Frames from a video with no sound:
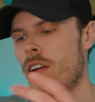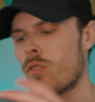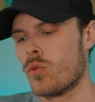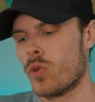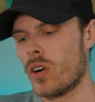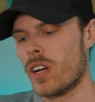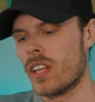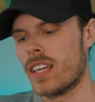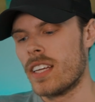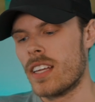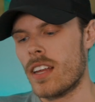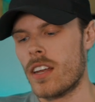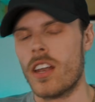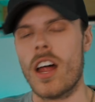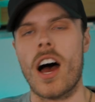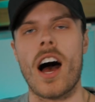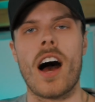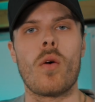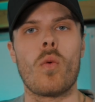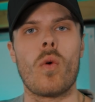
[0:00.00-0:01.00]
really did
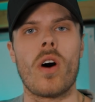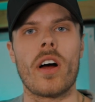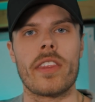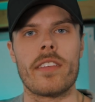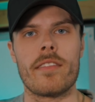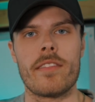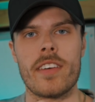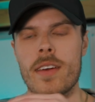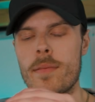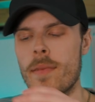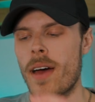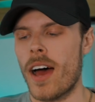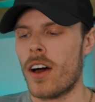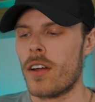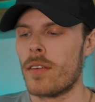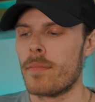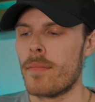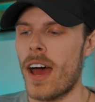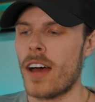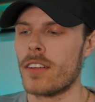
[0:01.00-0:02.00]
not want the
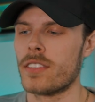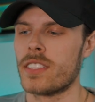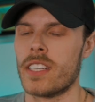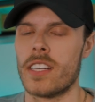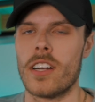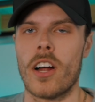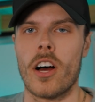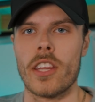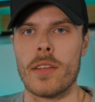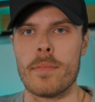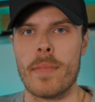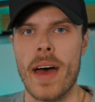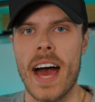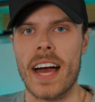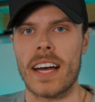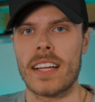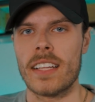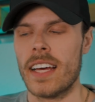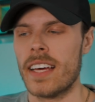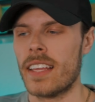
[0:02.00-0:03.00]
V-mount mounted on the
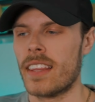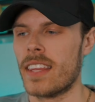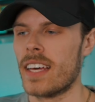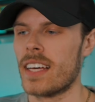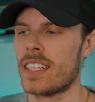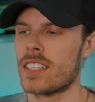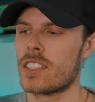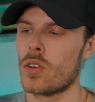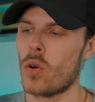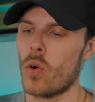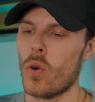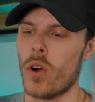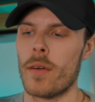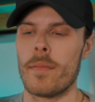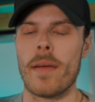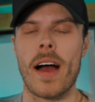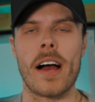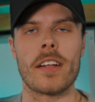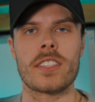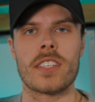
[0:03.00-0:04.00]
back like this or
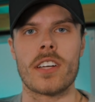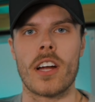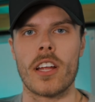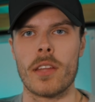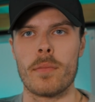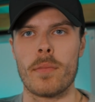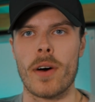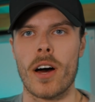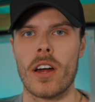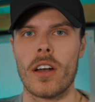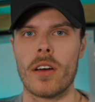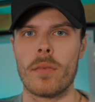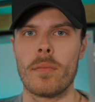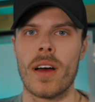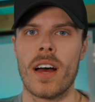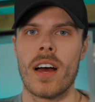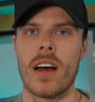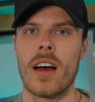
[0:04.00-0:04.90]
mounted on the bottom.